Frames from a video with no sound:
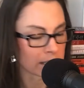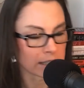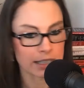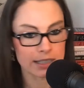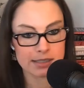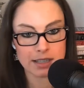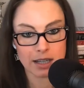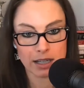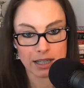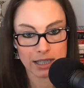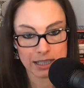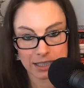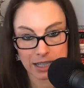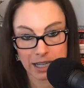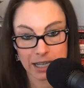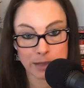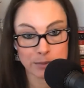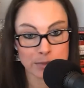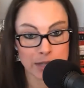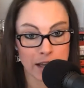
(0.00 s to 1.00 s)
It
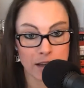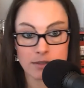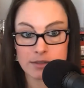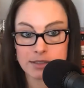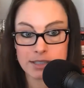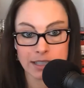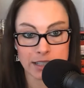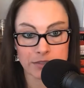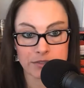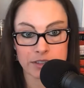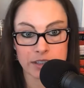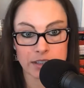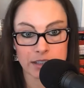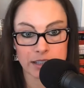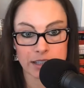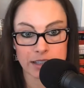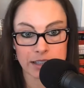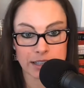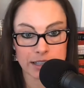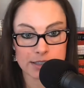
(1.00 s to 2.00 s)
came down
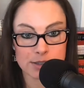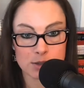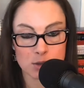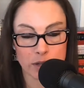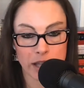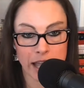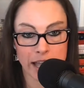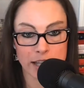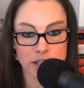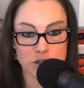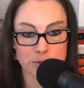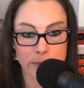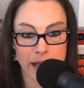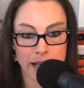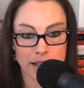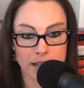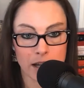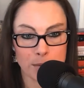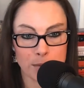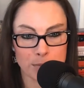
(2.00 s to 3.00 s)
significantly, and then it sort of edged
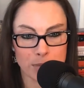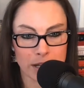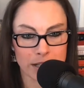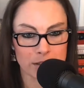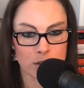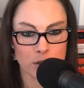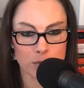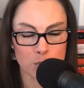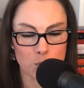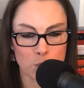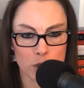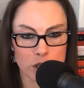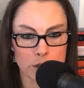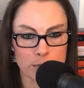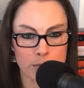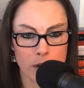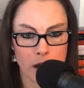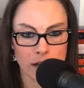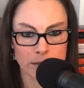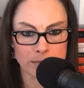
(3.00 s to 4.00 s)
back up. I don't know where you
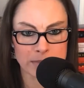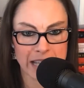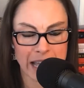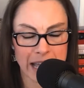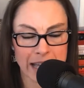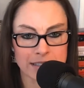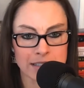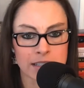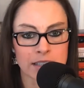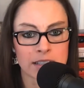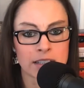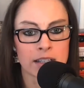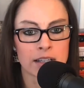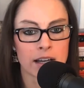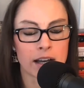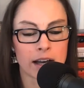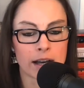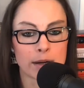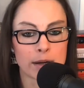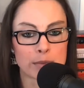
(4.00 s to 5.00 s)
bottomed at,
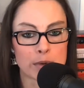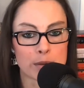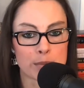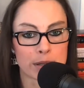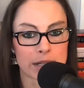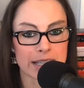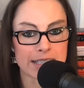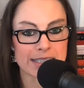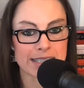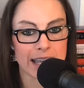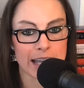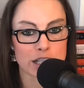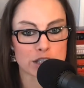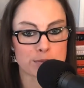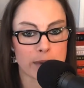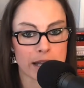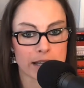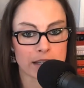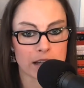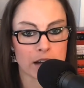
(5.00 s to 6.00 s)
but it's edged
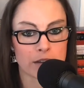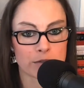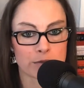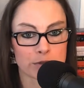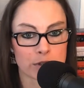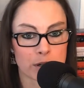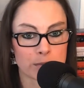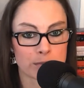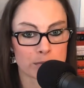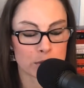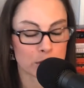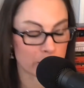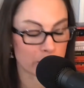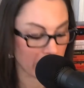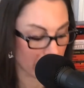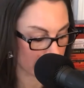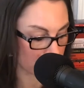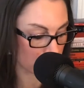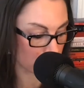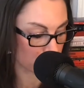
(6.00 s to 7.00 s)
back up from. You've
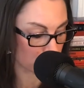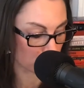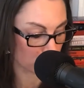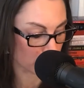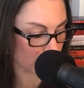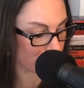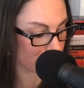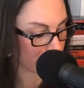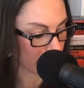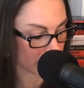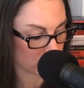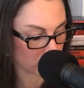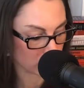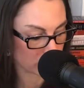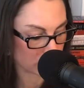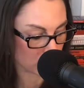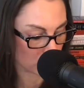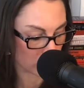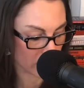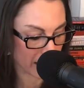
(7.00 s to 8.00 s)
added a few rigs back. You're
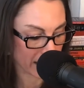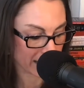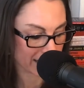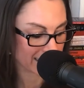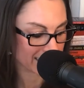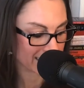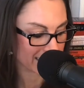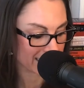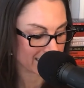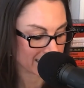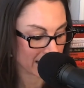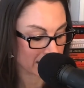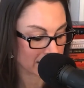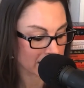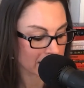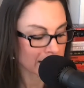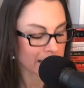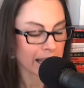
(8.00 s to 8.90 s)
sort of hanging at that 10.